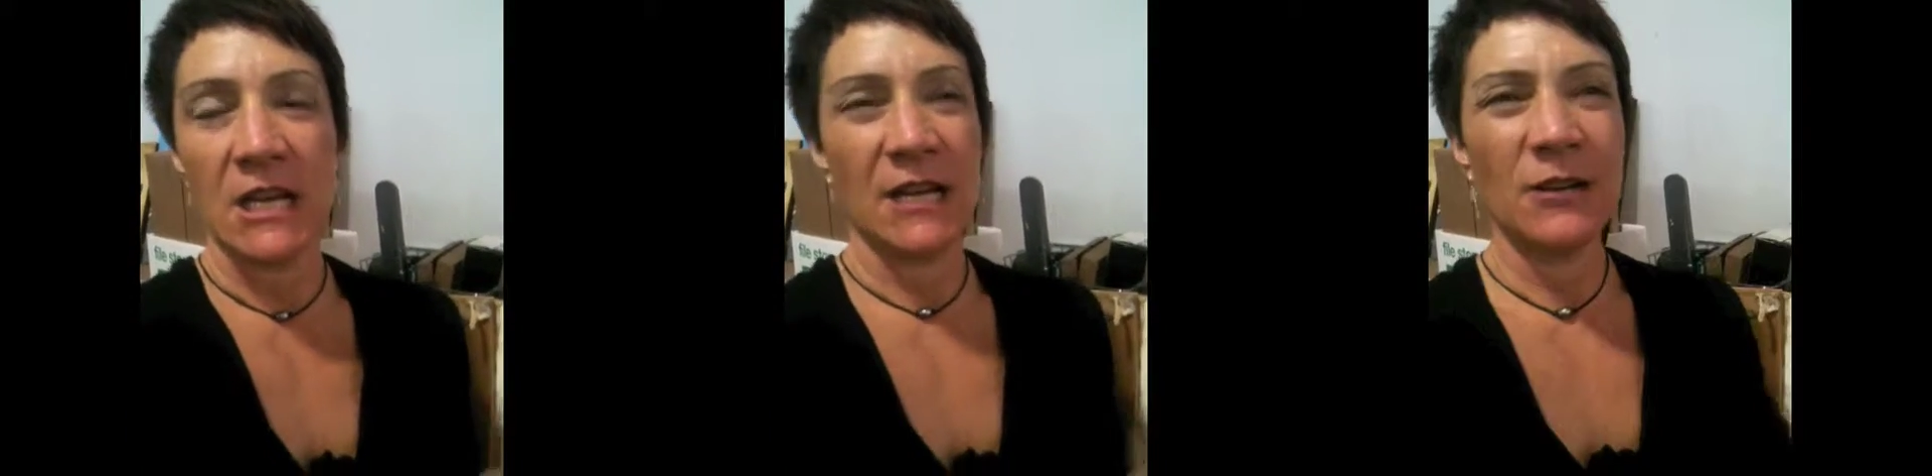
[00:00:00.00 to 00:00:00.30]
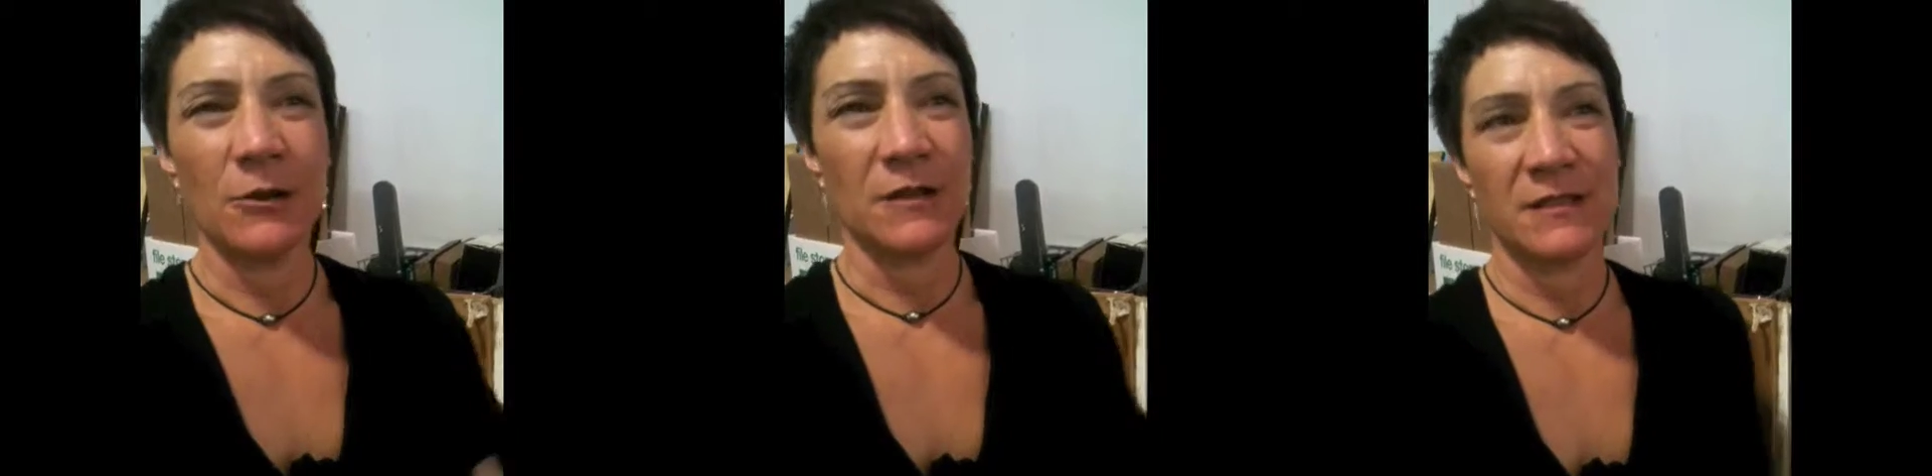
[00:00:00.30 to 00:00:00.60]
I don't
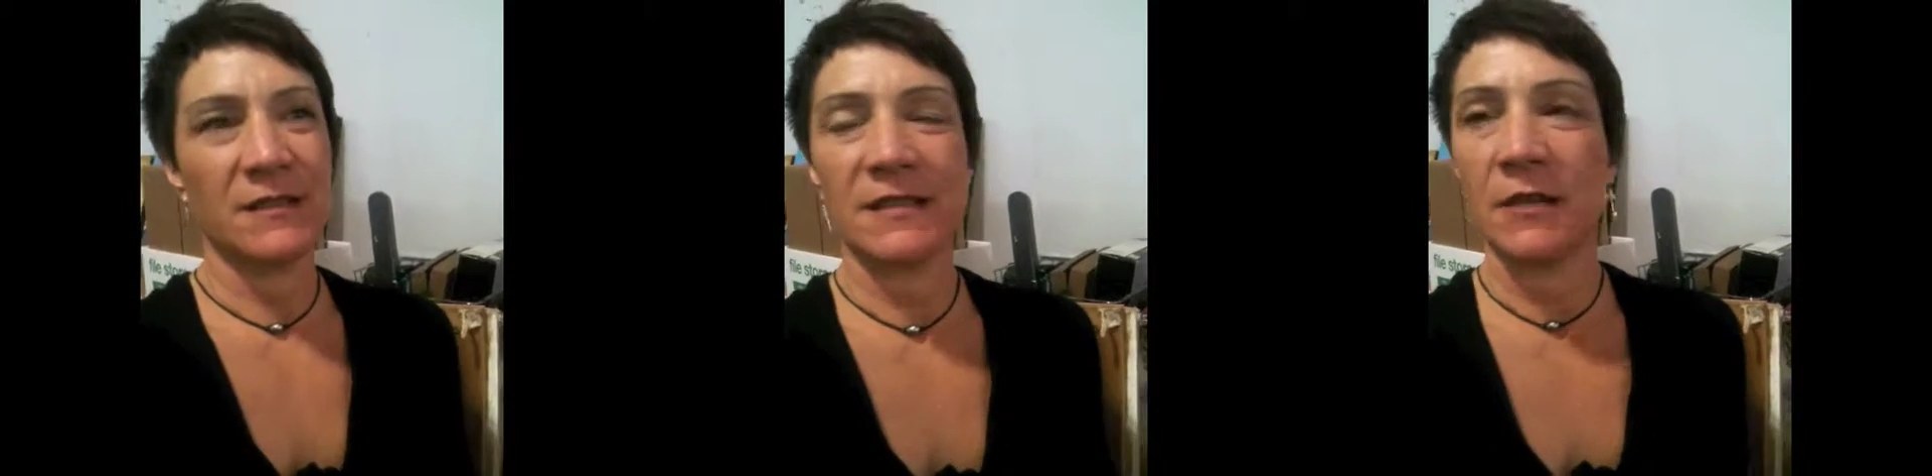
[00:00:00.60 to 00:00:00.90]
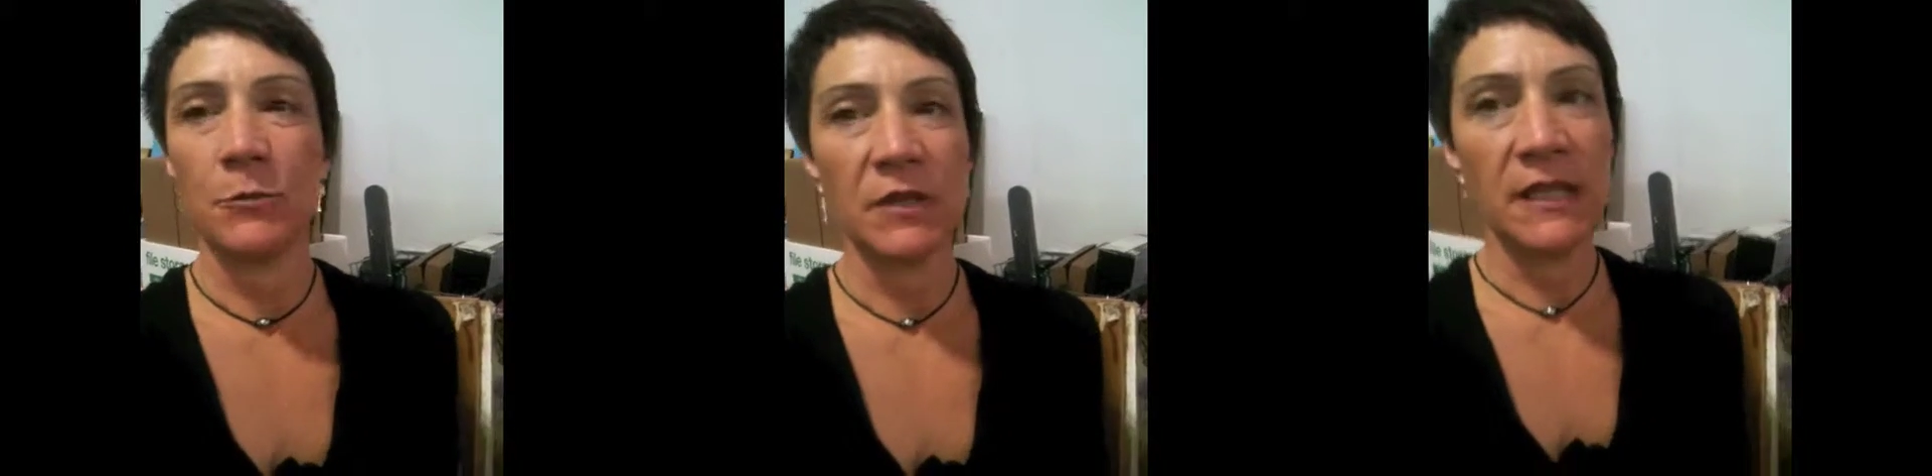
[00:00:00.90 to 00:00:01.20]
know, it's just a
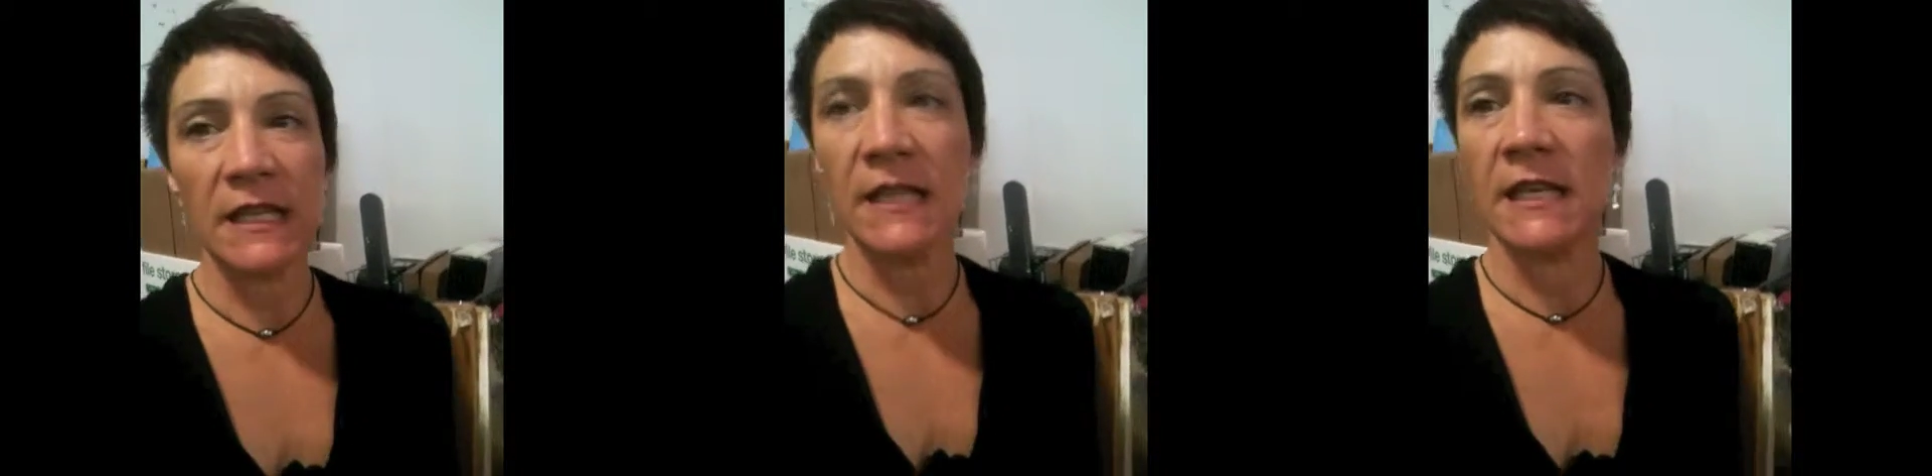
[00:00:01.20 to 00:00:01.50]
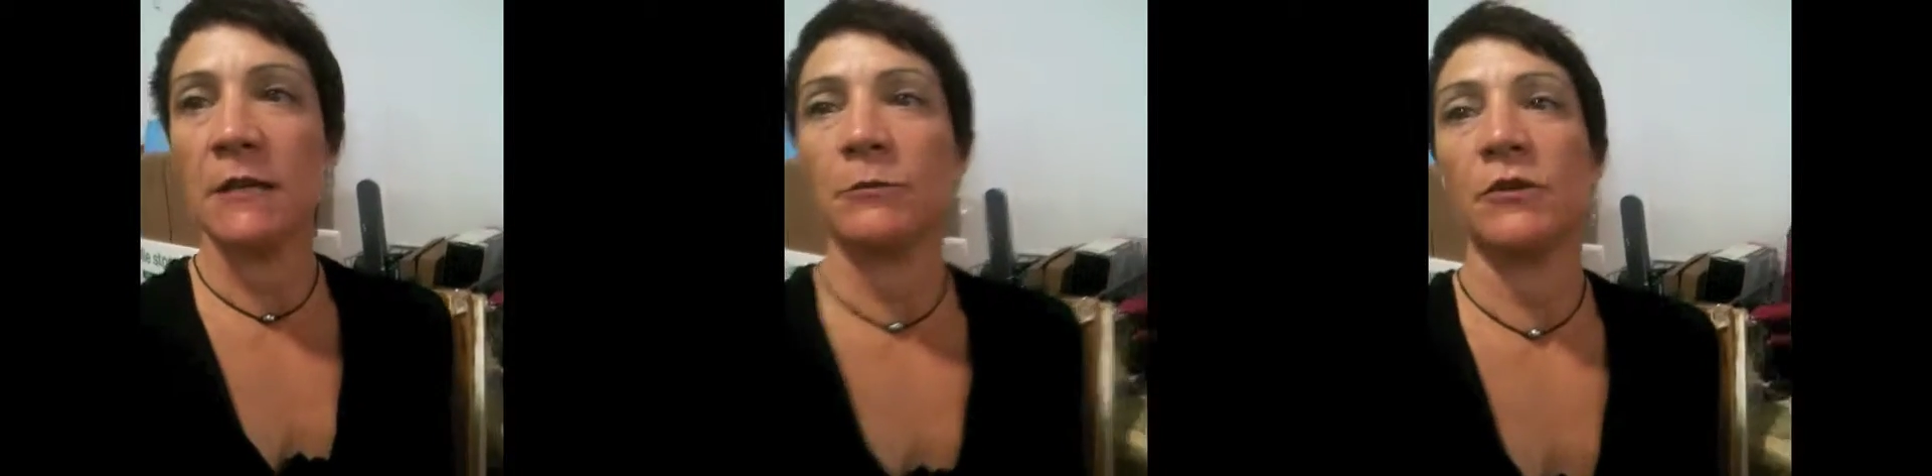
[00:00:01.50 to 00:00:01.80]

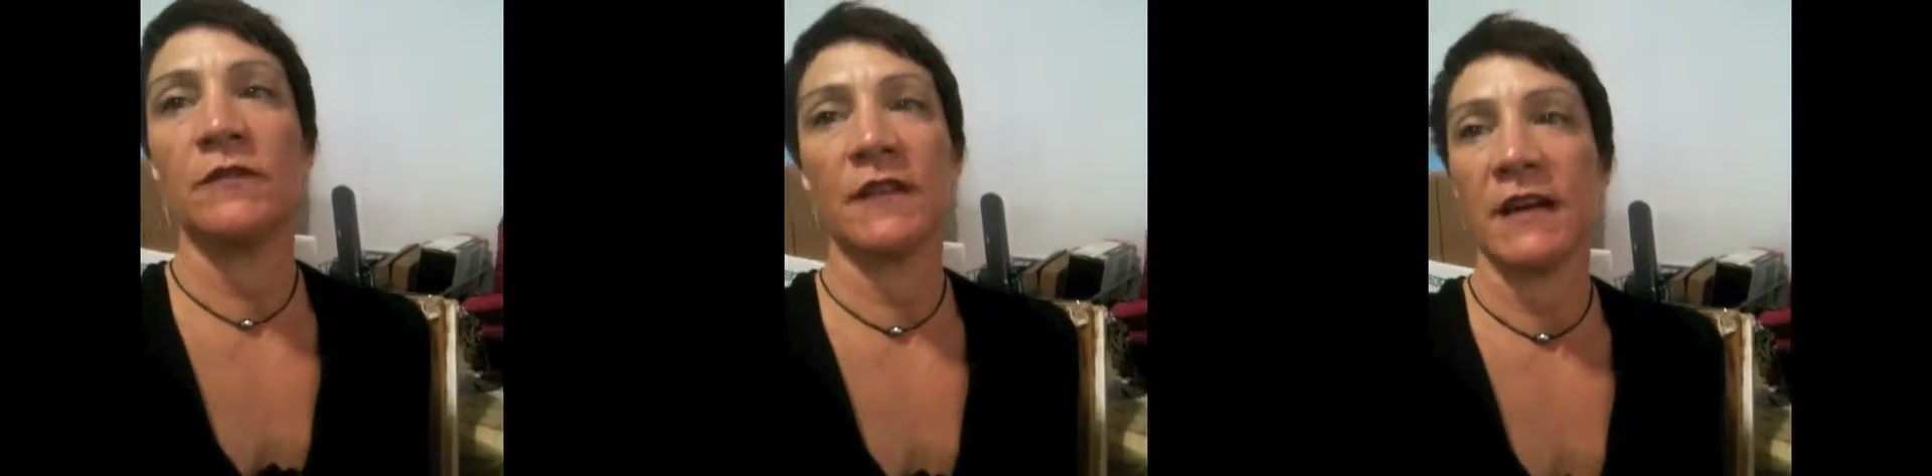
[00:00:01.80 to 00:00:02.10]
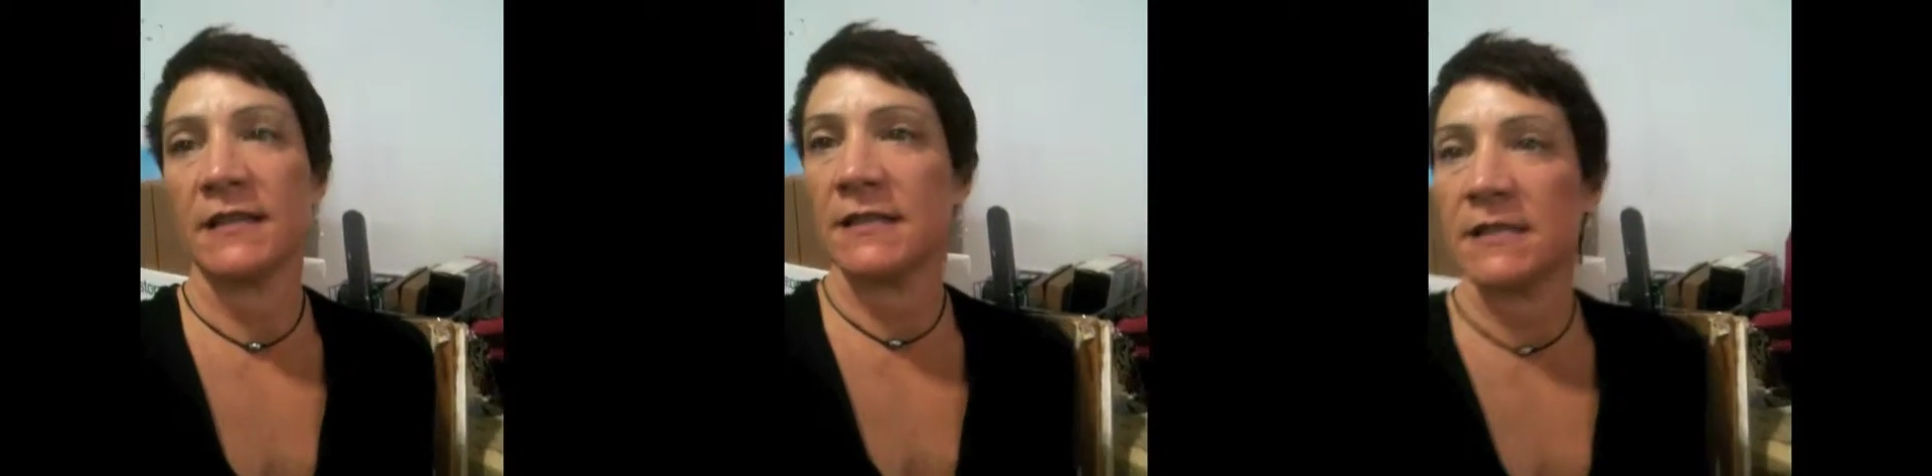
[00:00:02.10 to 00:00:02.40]
completely
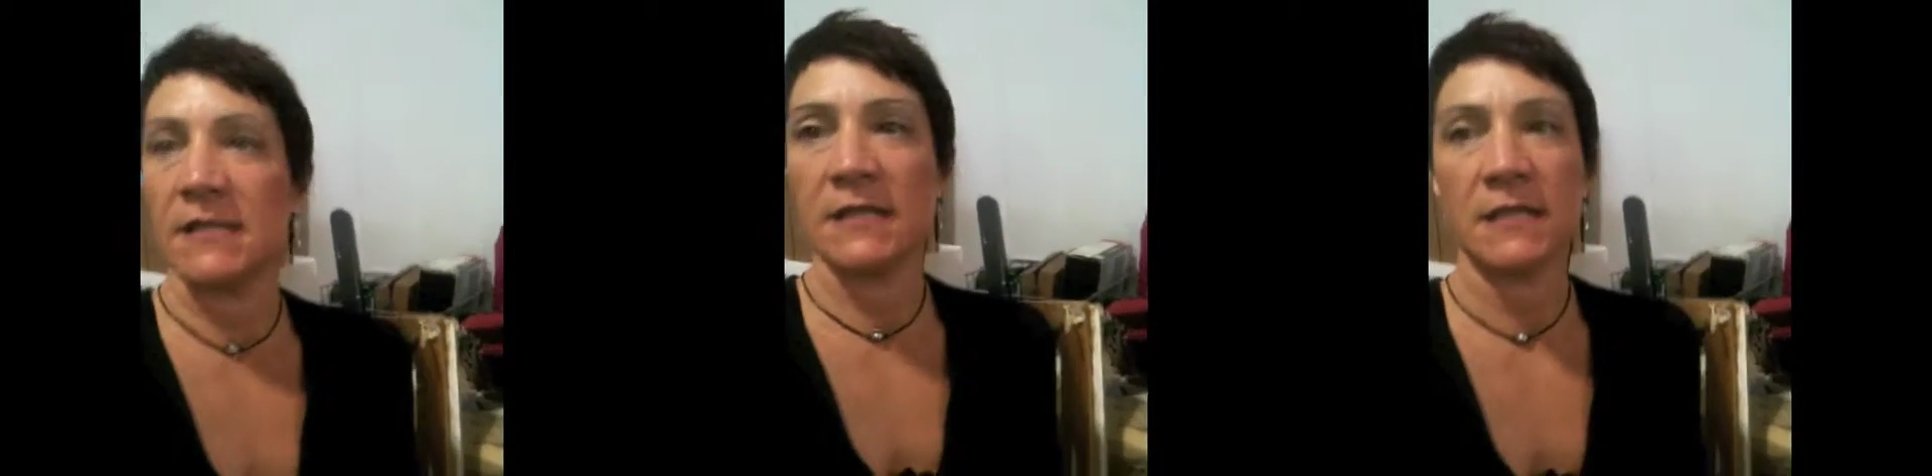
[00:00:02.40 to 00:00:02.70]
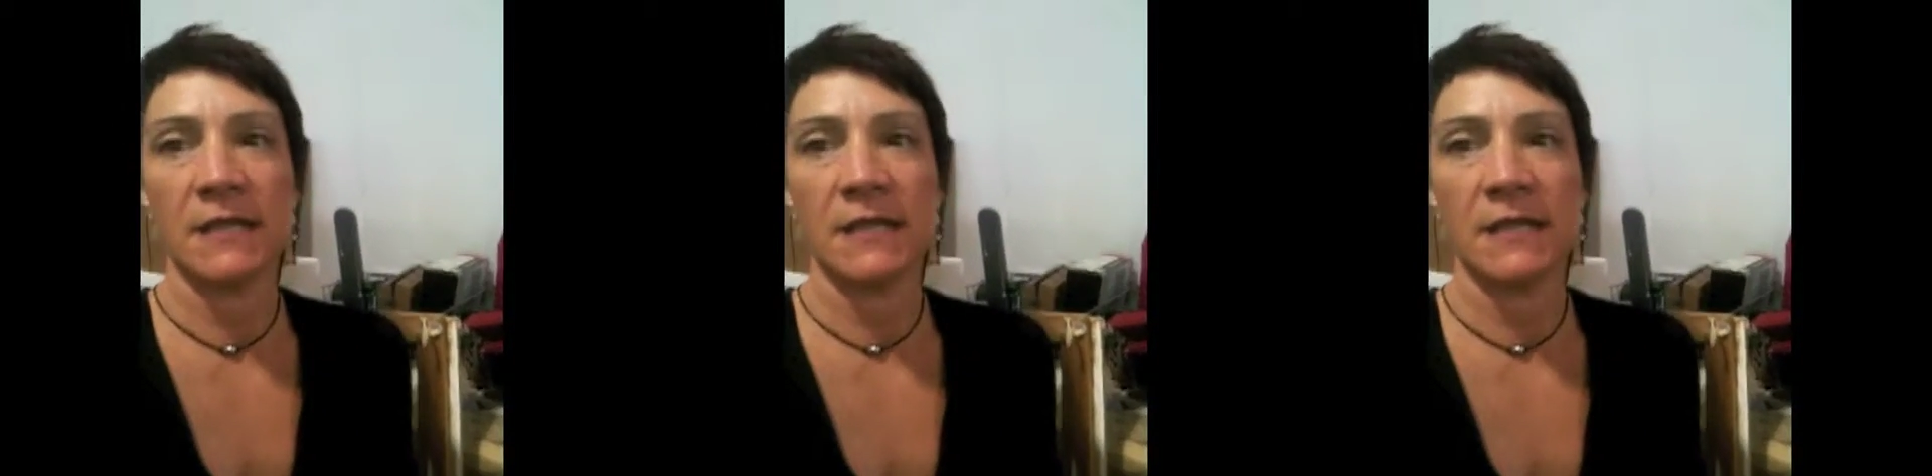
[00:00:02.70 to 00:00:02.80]
improvised